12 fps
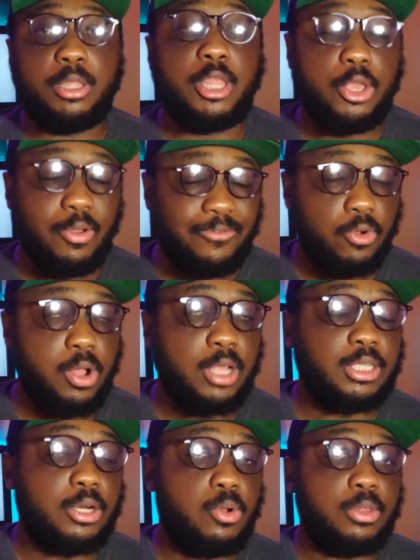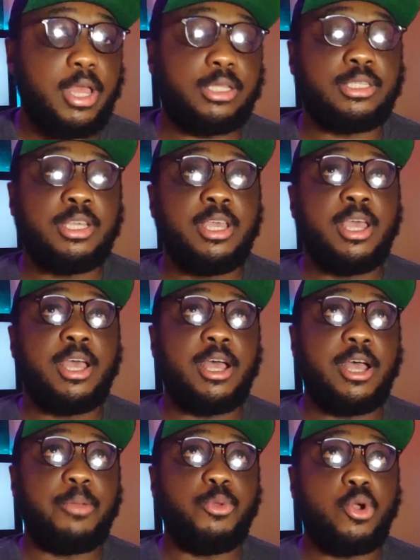take your vocals and all that.
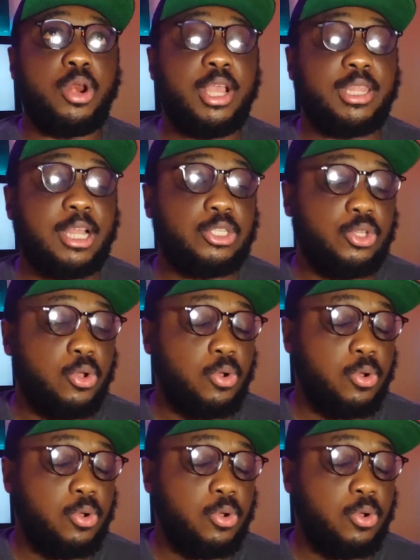You connect that to